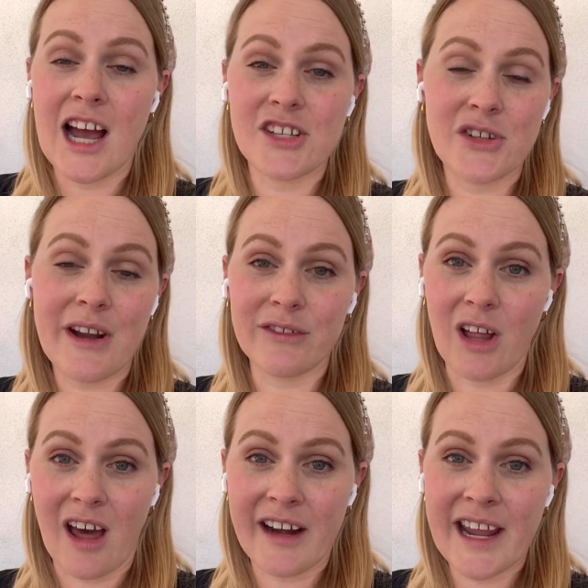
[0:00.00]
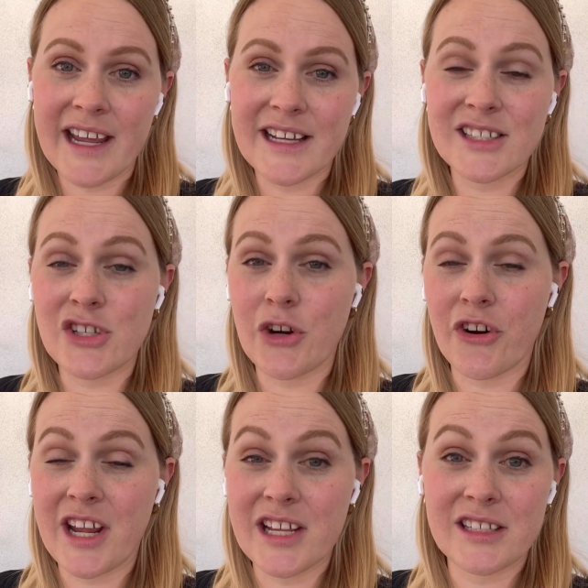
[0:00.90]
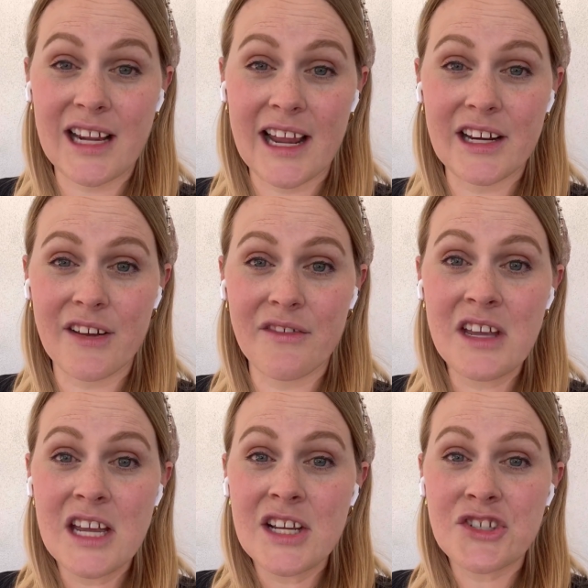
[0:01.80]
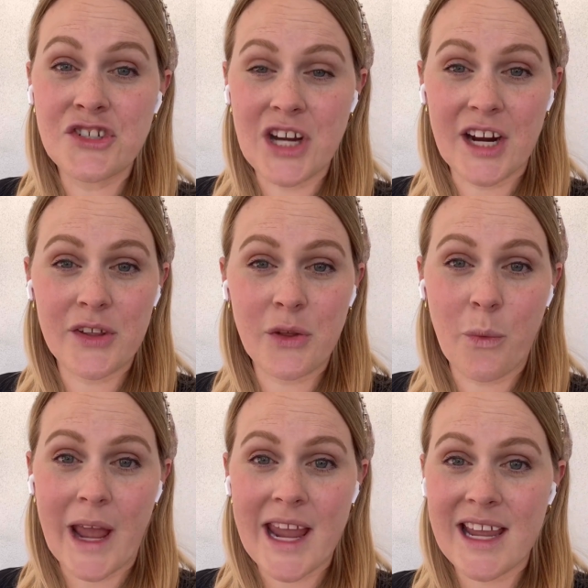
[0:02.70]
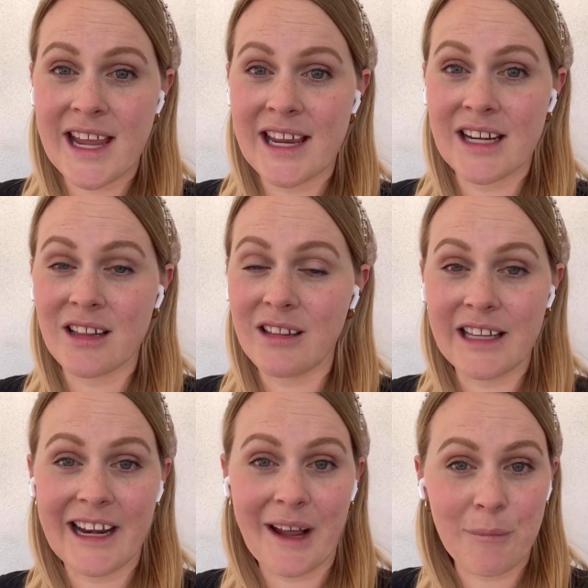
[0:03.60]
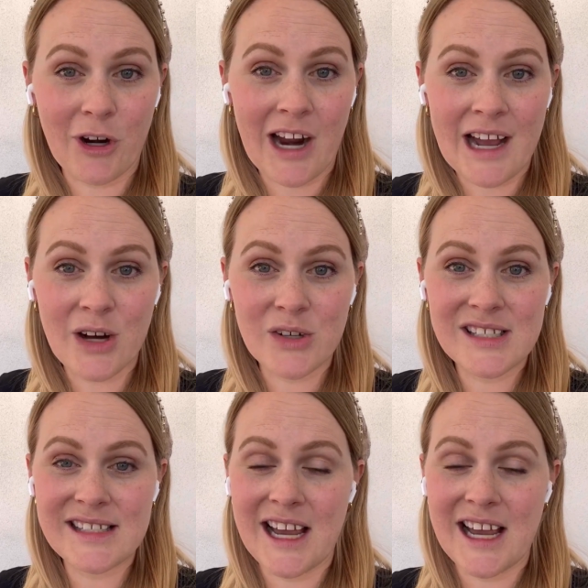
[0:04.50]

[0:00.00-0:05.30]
Do you have a lot of kids? Do your kids kind of share the weight in cleaning up your house?